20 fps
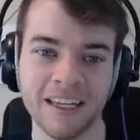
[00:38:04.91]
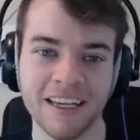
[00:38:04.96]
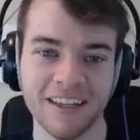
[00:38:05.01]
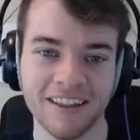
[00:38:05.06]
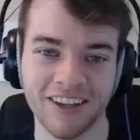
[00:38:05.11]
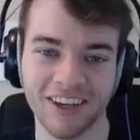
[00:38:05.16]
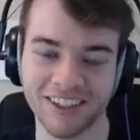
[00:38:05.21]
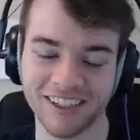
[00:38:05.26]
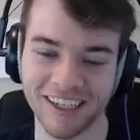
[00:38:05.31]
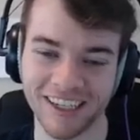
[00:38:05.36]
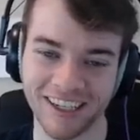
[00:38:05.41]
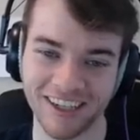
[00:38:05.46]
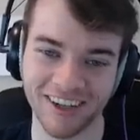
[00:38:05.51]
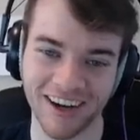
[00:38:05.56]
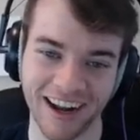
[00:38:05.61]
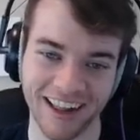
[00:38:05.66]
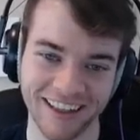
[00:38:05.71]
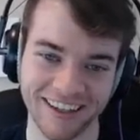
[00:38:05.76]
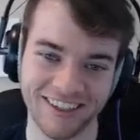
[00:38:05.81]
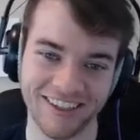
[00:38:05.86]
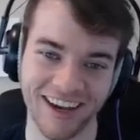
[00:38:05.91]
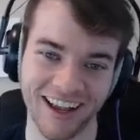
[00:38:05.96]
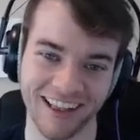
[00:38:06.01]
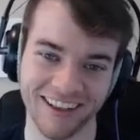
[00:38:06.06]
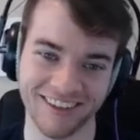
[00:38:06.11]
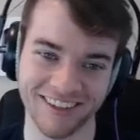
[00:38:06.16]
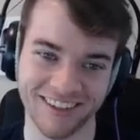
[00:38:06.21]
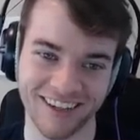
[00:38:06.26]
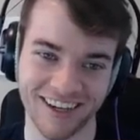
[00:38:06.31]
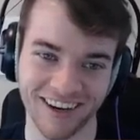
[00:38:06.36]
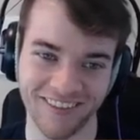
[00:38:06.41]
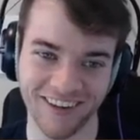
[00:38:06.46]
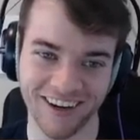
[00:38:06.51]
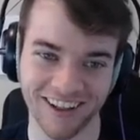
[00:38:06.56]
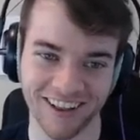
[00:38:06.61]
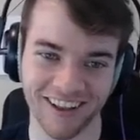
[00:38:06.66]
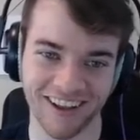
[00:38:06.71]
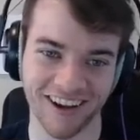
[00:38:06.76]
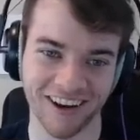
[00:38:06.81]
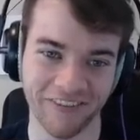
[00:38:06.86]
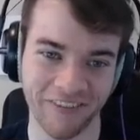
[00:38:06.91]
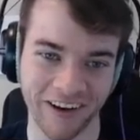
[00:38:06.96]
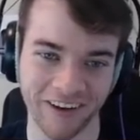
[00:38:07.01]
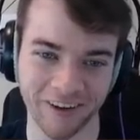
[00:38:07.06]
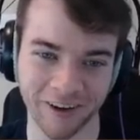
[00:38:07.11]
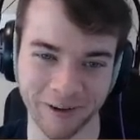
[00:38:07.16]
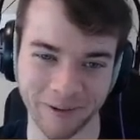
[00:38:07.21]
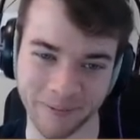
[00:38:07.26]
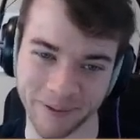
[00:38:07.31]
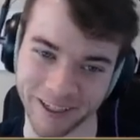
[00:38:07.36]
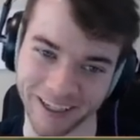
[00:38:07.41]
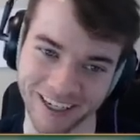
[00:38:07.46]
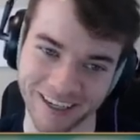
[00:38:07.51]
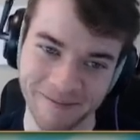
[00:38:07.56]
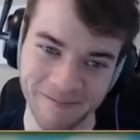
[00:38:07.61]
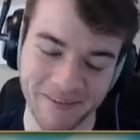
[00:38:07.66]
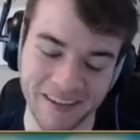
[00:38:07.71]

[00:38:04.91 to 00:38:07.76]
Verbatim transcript: Looks like your island challenge is coming along favorably.